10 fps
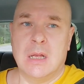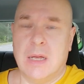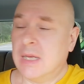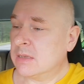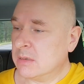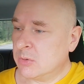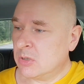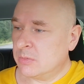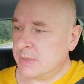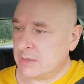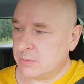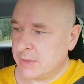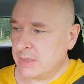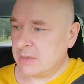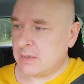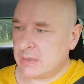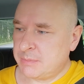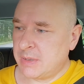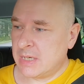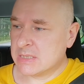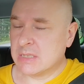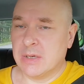At the moment we are past the